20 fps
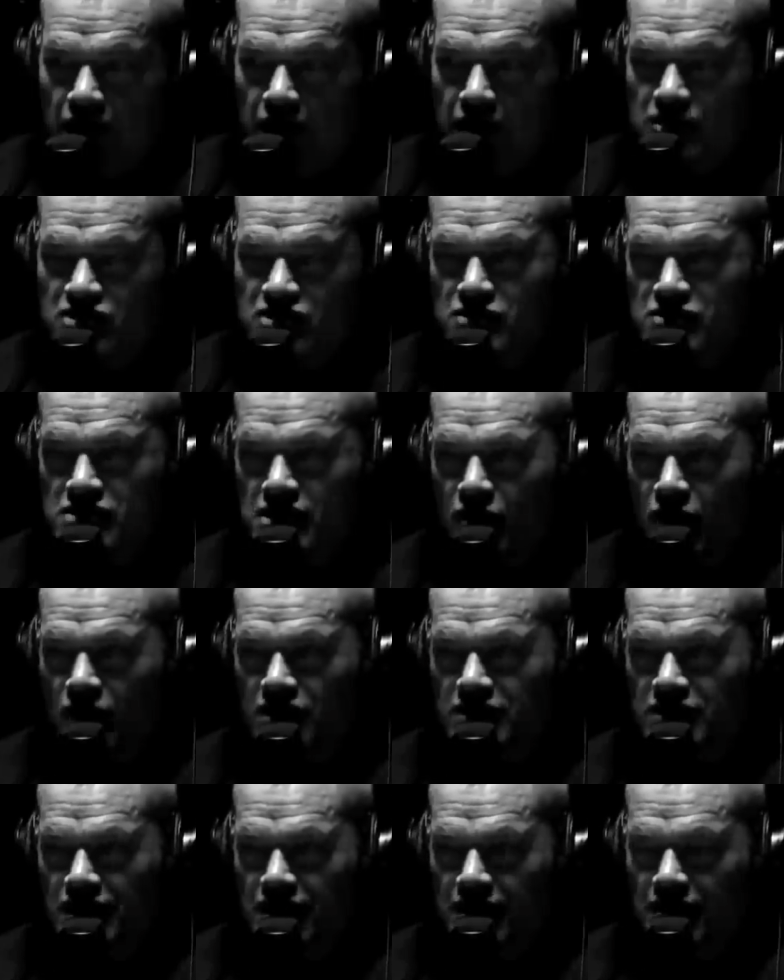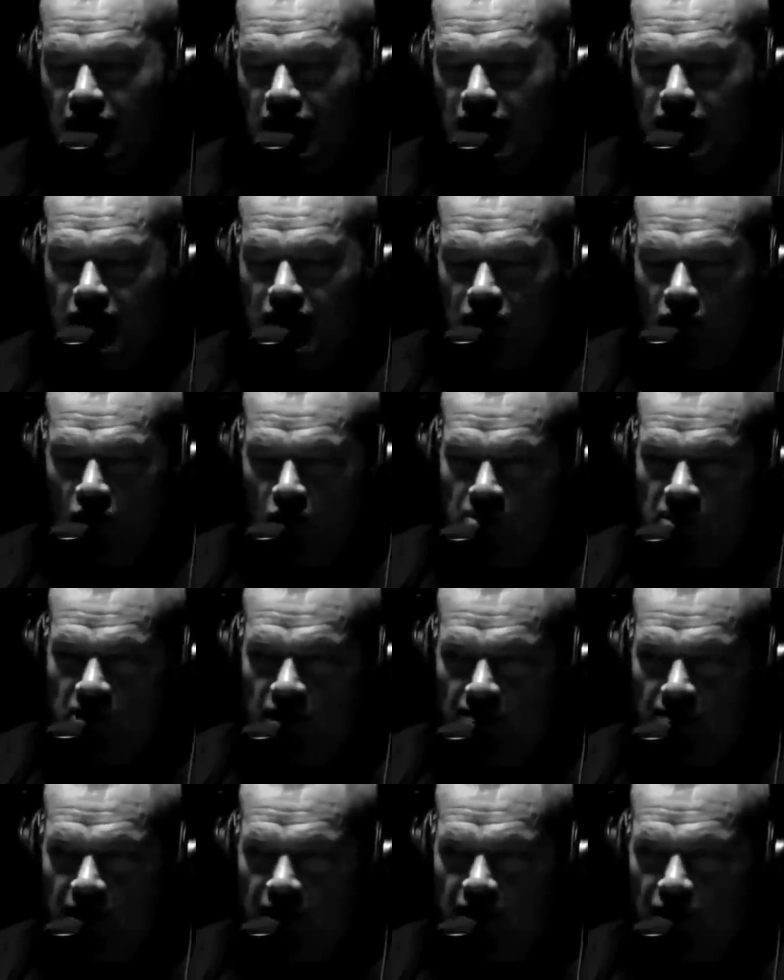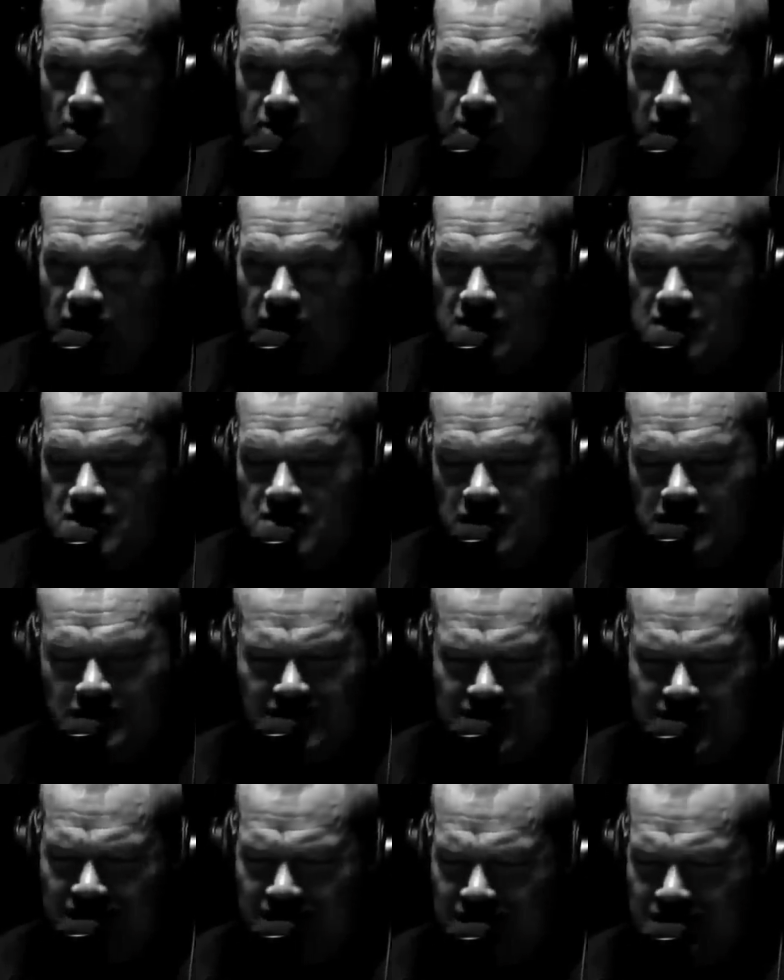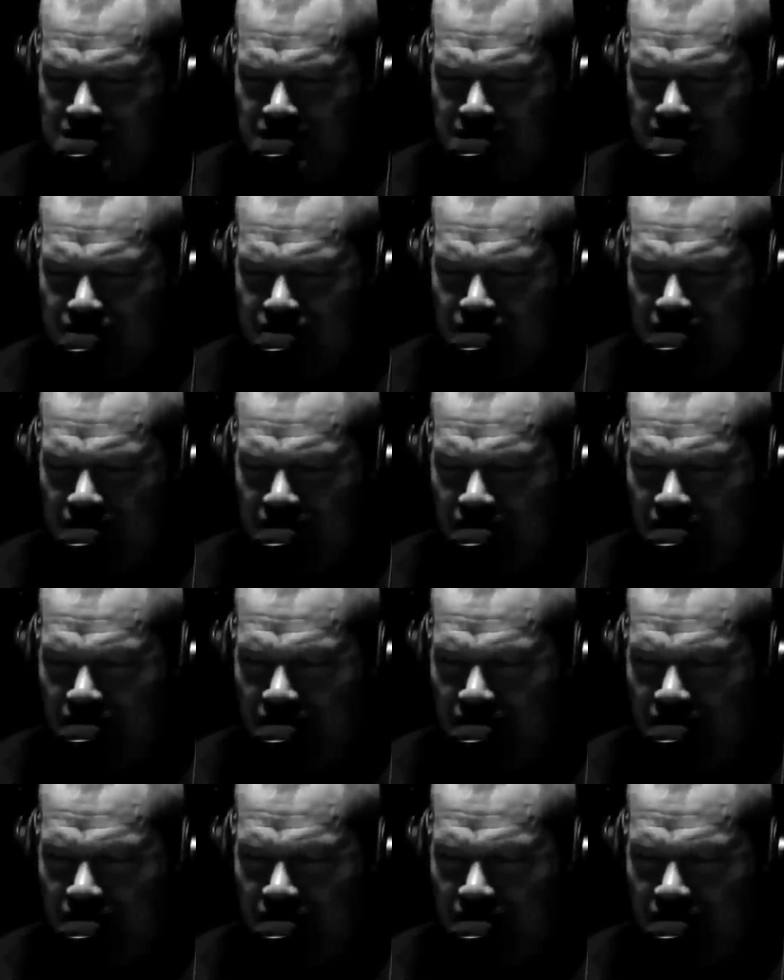And as soon as I walked in, I, I opened up my notebook and he said something